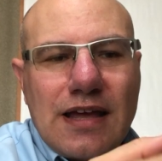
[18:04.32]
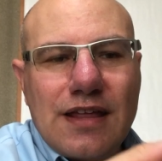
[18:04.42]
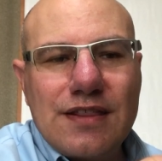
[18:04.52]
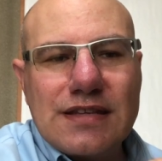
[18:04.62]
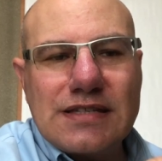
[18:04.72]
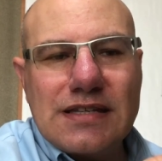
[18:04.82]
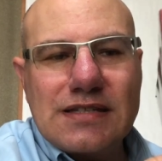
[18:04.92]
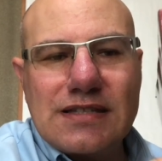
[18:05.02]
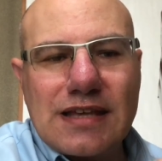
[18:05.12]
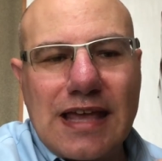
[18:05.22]
This
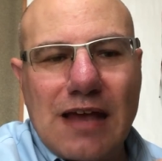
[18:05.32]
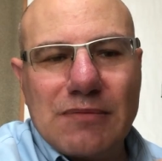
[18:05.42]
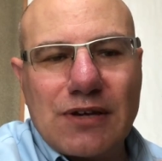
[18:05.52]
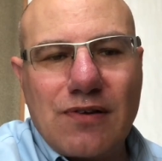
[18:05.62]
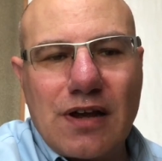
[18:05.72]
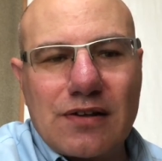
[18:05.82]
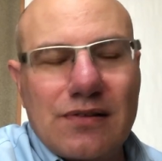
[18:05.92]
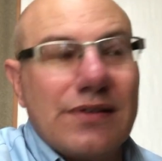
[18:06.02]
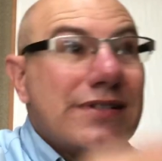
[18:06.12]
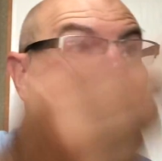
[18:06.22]
is the Camlann
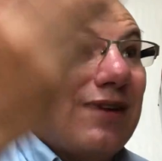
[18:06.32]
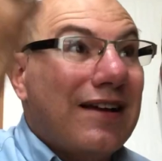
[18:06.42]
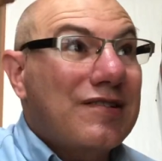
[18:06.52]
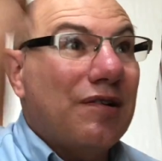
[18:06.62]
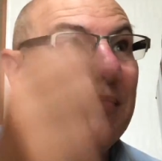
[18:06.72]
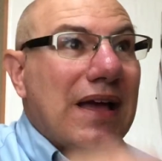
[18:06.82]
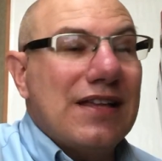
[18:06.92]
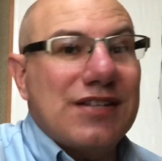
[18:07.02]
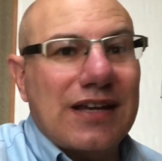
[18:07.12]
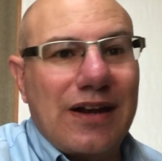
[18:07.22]
Chronicles and Rational
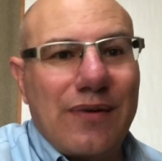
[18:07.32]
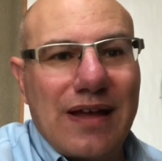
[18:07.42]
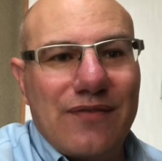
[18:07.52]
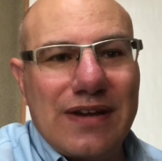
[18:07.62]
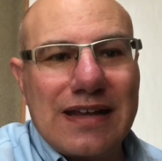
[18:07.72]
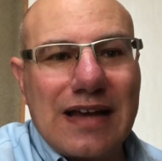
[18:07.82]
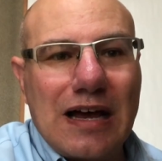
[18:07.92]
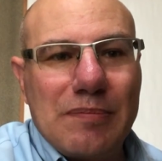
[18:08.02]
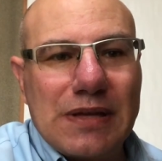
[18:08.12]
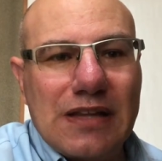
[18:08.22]
Magic. I don't have any
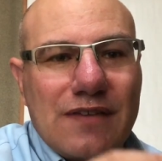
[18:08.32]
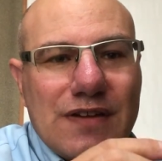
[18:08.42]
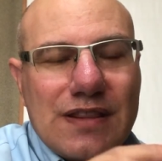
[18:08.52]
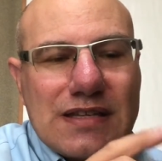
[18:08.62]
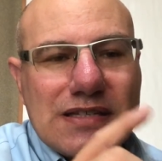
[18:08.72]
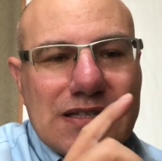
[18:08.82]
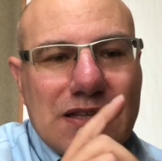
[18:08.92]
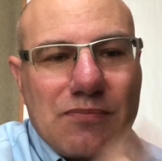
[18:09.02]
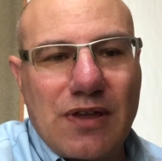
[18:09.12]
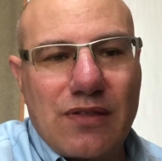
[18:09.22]
copy left, and this is
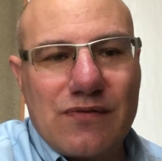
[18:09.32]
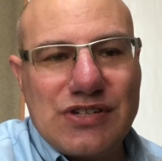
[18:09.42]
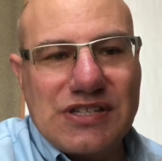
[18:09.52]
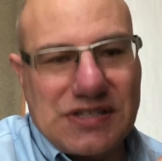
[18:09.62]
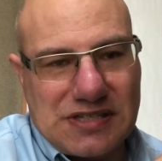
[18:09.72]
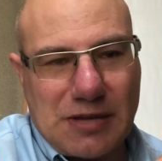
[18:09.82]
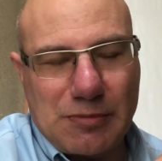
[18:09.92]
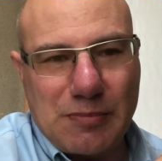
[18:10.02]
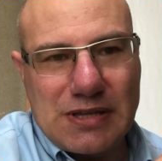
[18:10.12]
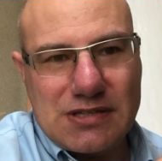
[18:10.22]
the Brother of Jesus
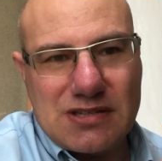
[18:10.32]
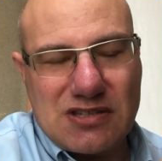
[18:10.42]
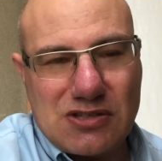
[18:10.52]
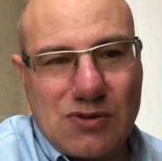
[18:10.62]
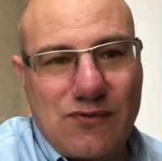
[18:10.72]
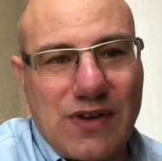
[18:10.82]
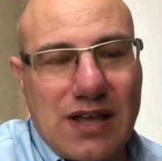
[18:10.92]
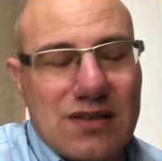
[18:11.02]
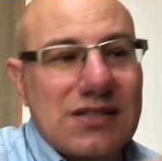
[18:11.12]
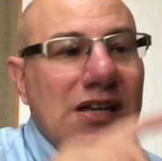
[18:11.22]
supplement to Sassoon
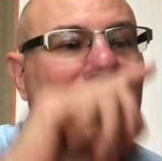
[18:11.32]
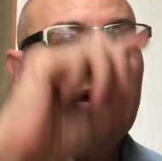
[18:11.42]
Files.